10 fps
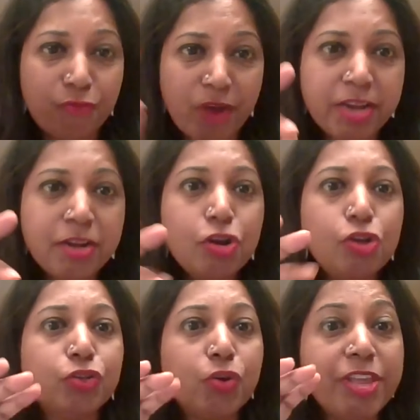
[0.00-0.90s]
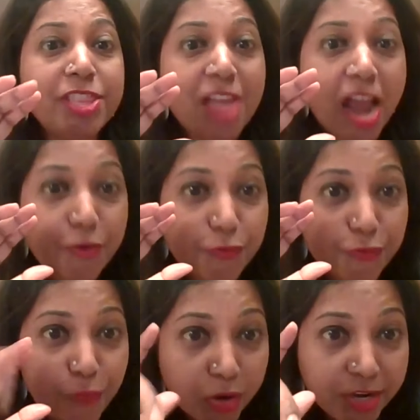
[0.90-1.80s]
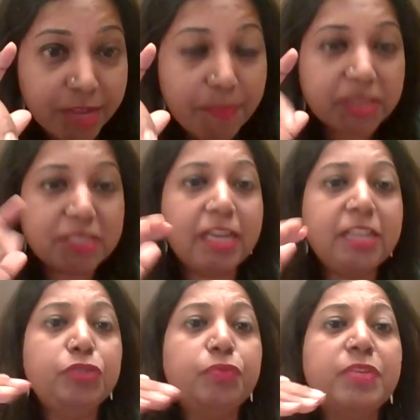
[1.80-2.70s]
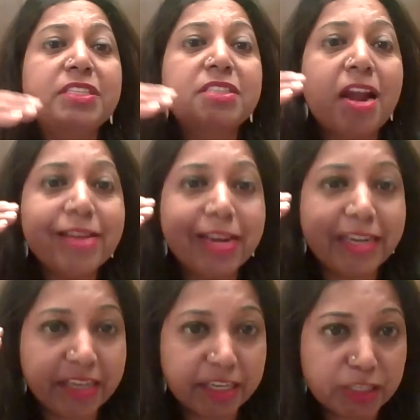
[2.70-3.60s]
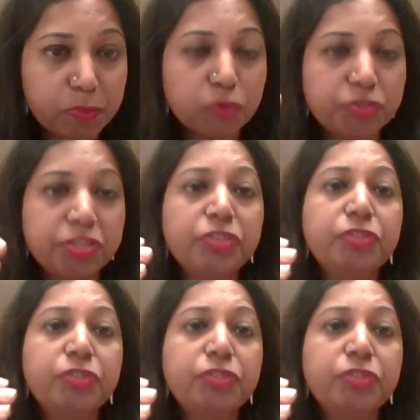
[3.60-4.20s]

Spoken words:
fine. So in that 40%, you will start getting exposure.